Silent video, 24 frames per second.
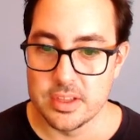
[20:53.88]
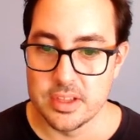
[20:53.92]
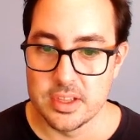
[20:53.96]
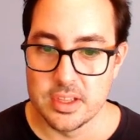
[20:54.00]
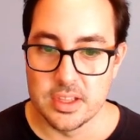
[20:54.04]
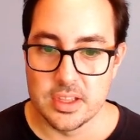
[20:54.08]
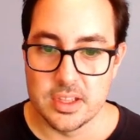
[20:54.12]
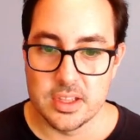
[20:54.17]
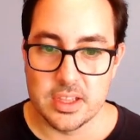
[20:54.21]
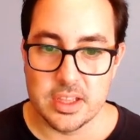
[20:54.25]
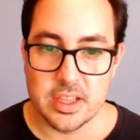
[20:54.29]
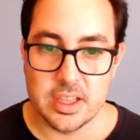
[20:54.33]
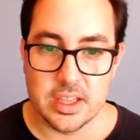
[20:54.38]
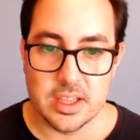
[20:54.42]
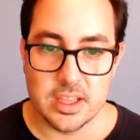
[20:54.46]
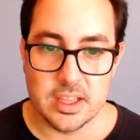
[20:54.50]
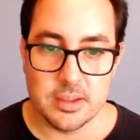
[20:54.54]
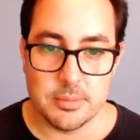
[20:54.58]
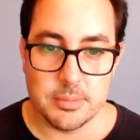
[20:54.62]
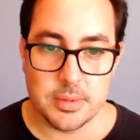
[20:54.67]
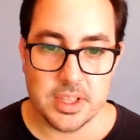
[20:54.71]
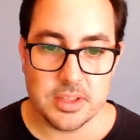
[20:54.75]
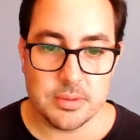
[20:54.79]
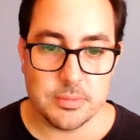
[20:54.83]

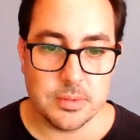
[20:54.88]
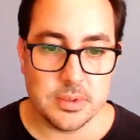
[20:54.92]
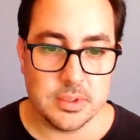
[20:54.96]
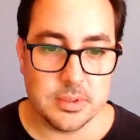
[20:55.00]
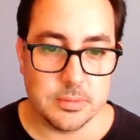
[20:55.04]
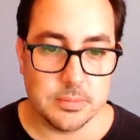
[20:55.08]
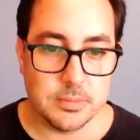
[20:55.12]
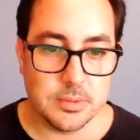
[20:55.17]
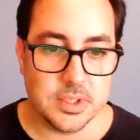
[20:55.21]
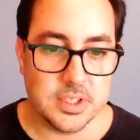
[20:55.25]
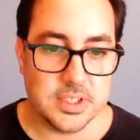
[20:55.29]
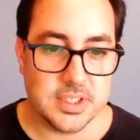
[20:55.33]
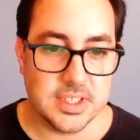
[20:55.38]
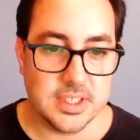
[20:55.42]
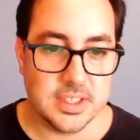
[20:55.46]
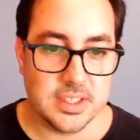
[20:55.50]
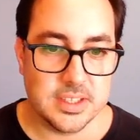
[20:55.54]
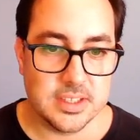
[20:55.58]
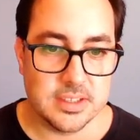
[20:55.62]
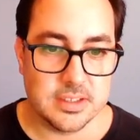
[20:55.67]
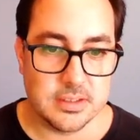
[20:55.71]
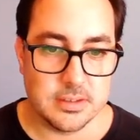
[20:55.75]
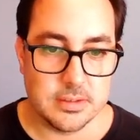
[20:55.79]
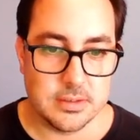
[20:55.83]
But we see
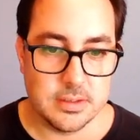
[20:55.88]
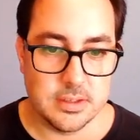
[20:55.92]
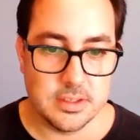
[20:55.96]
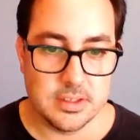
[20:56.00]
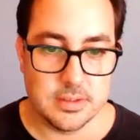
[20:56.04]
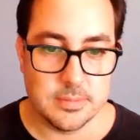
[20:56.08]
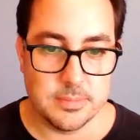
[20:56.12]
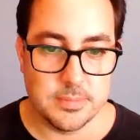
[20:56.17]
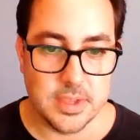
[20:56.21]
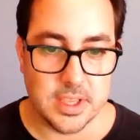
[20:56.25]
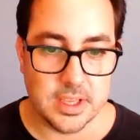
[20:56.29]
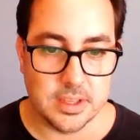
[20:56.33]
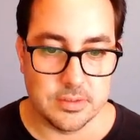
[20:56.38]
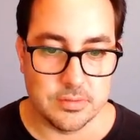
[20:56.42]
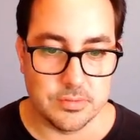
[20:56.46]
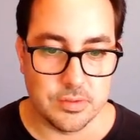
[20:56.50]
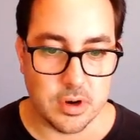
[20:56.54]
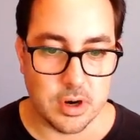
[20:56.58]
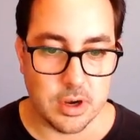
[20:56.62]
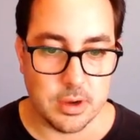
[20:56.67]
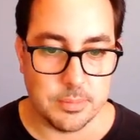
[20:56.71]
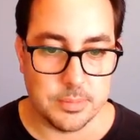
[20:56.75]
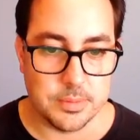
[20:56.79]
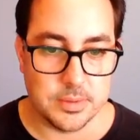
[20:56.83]
this big
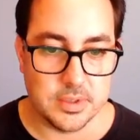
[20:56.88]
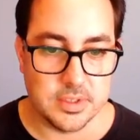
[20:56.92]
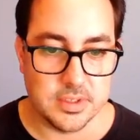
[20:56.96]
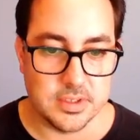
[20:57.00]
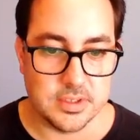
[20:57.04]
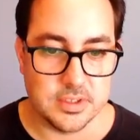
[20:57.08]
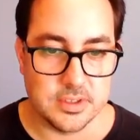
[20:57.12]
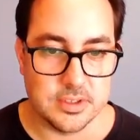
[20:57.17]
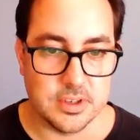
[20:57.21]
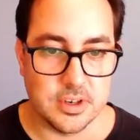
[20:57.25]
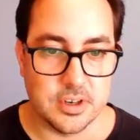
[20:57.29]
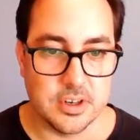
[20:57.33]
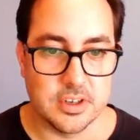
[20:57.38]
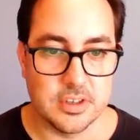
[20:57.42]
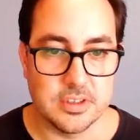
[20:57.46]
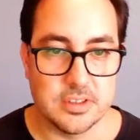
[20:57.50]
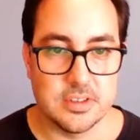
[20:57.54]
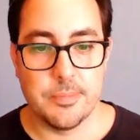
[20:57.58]
drop in the start.